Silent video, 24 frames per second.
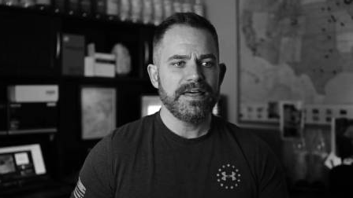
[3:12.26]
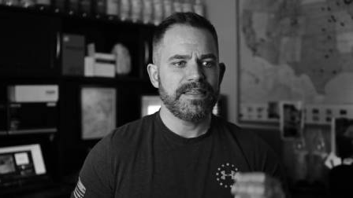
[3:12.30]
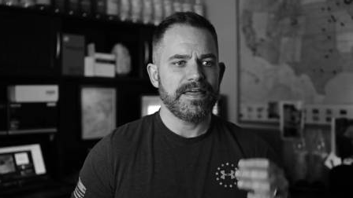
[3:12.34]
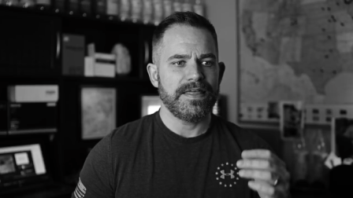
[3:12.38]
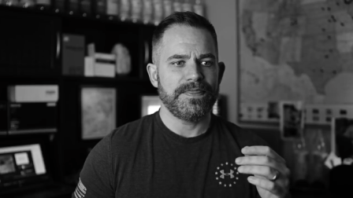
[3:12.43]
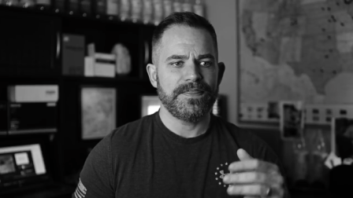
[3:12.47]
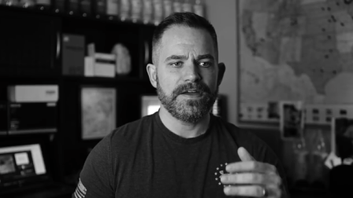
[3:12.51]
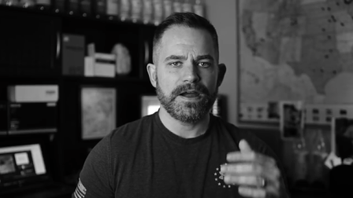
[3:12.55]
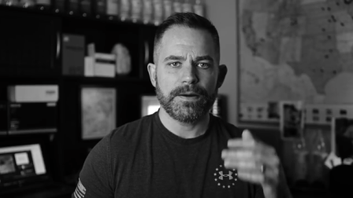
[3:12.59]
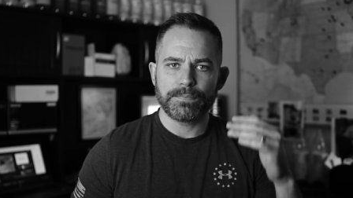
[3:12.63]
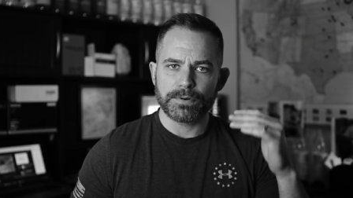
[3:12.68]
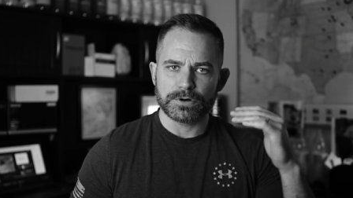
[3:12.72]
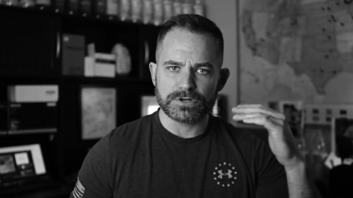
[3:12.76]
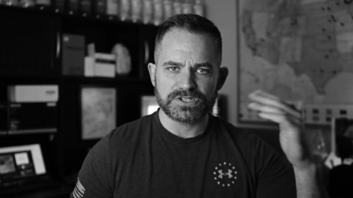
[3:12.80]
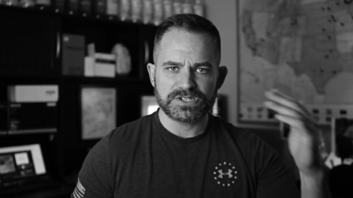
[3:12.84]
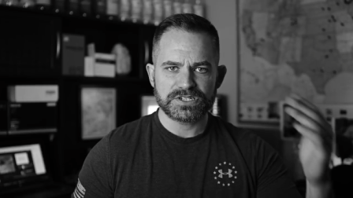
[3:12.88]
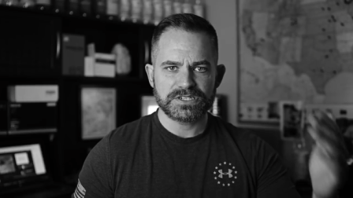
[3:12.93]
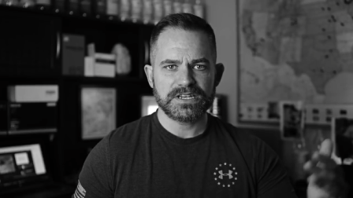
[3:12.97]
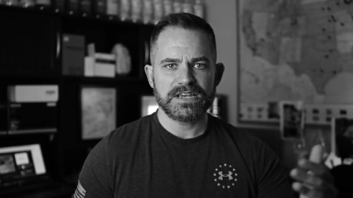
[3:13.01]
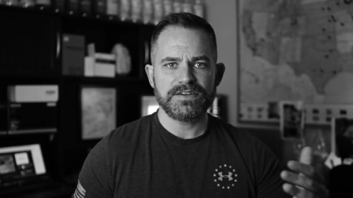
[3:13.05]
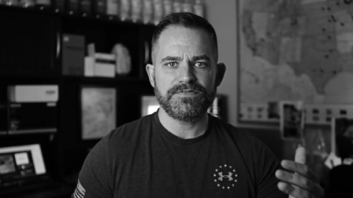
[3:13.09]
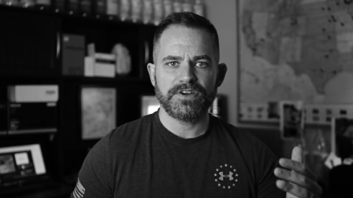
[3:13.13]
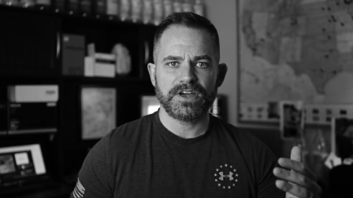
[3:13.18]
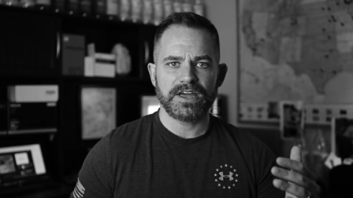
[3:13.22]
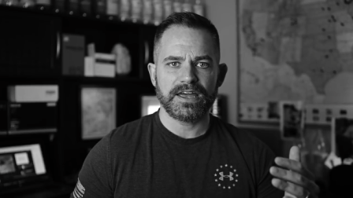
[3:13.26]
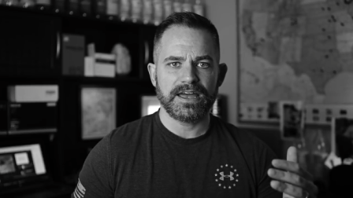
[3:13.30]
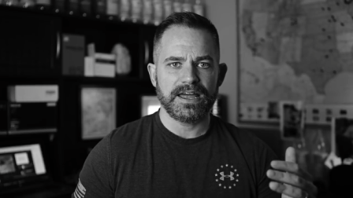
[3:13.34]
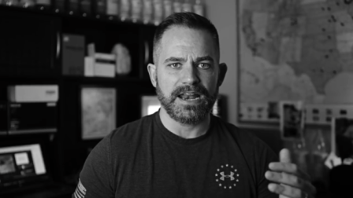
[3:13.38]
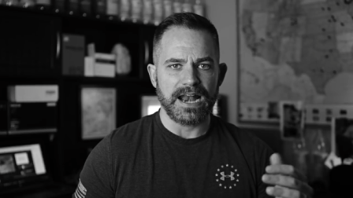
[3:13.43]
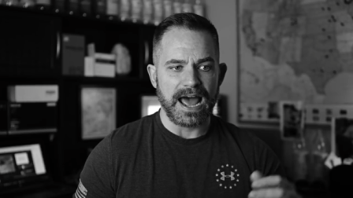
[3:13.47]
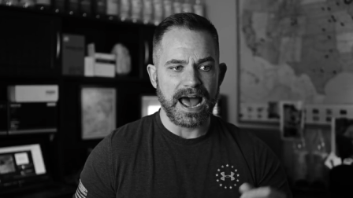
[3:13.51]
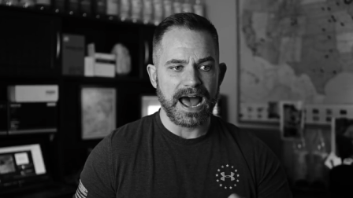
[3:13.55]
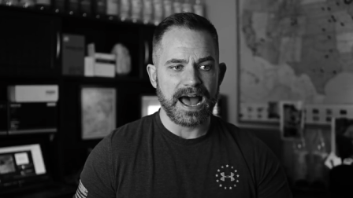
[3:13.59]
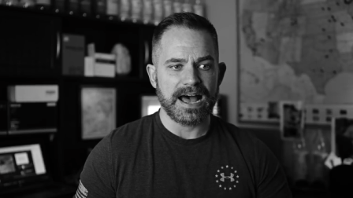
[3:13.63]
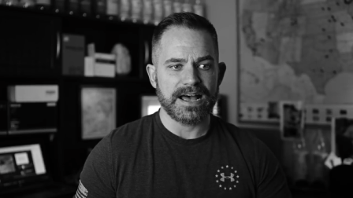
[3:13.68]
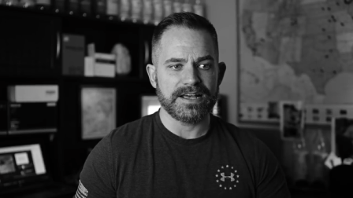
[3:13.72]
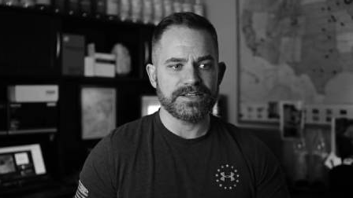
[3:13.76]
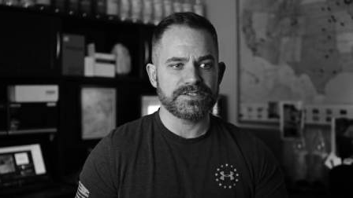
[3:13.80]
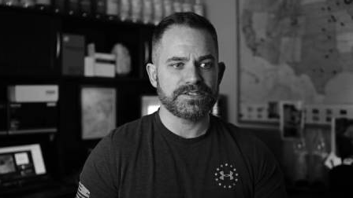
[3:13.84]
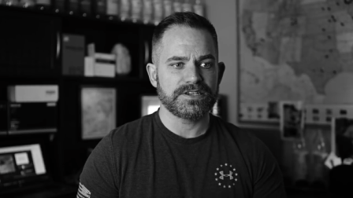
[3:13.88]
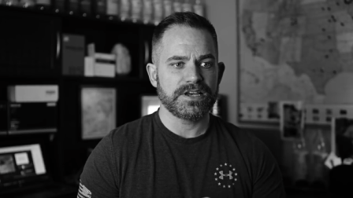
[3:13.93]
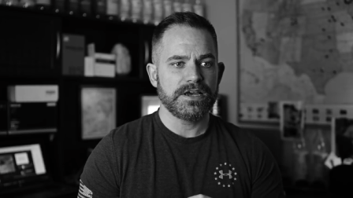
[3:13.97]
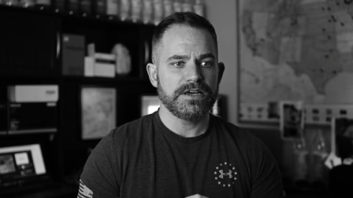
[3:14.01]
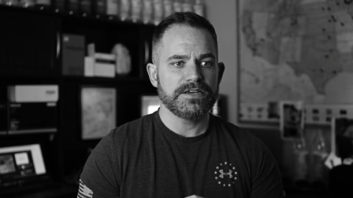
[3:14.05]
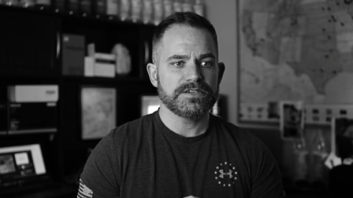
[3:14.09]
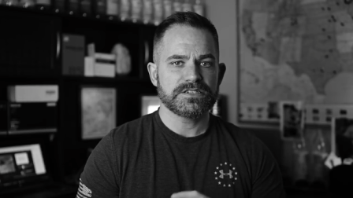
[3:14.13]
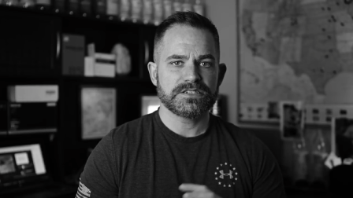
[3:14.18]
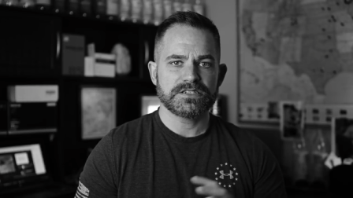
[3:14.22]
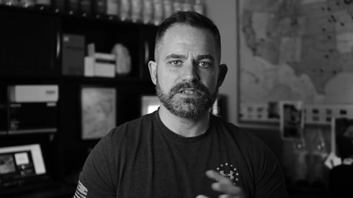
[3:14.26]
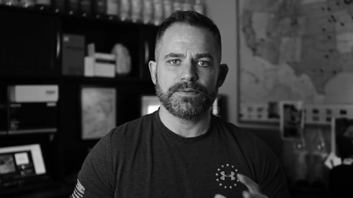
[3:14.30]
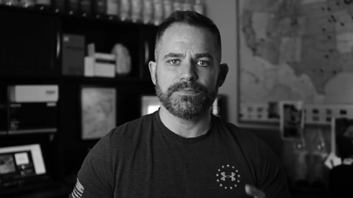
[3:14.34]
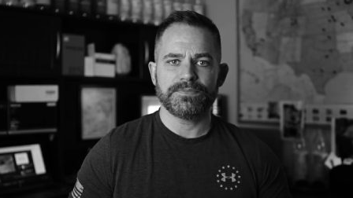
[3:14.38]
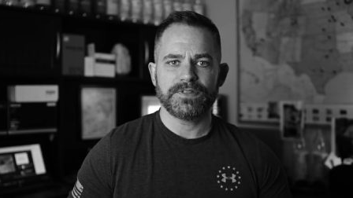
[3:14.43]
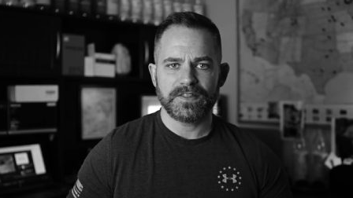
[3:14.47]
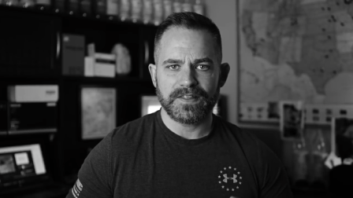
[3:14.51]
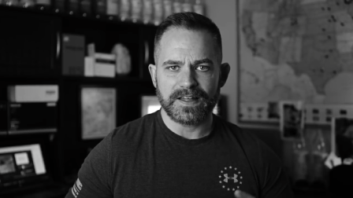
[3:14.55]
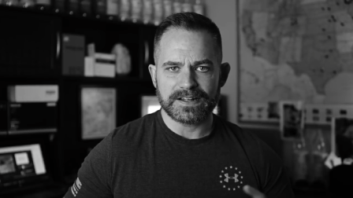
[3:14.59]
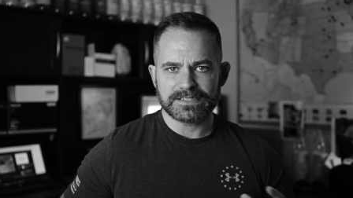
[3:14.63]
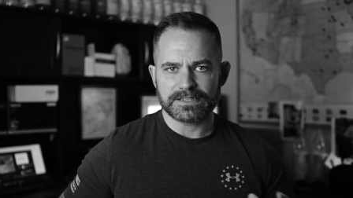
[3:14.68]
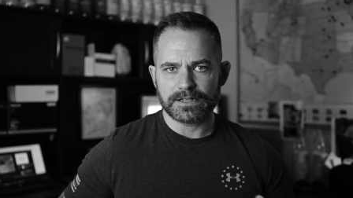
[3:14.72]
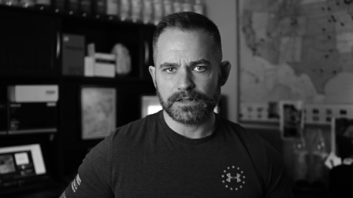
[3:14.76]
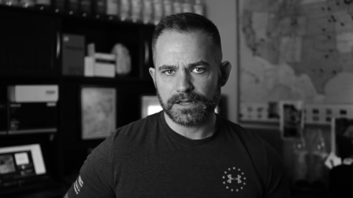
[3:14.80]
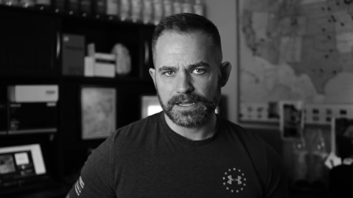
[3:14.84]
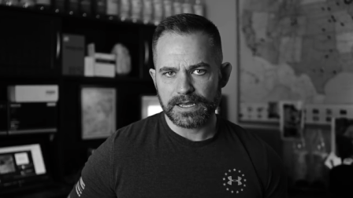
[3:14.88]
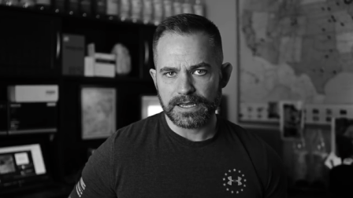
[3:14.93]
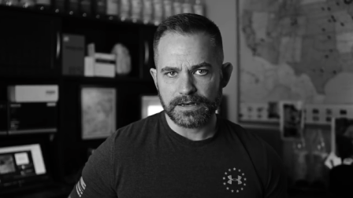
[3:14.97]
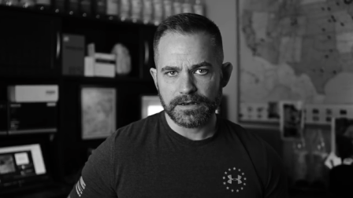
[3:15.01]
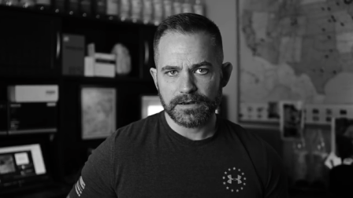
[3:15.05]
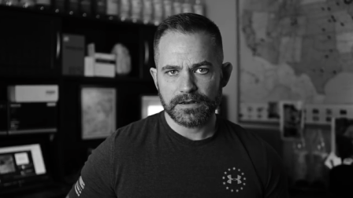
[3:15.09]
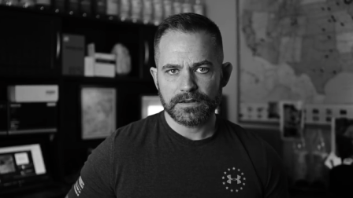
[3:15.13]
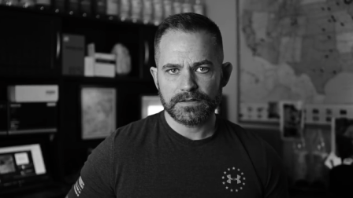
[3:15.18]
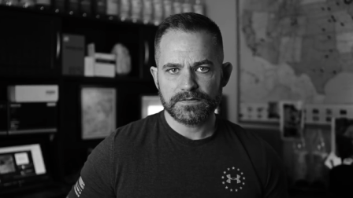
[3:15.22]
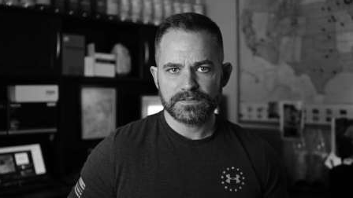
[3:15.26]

that they're perceiving it as something that's elite,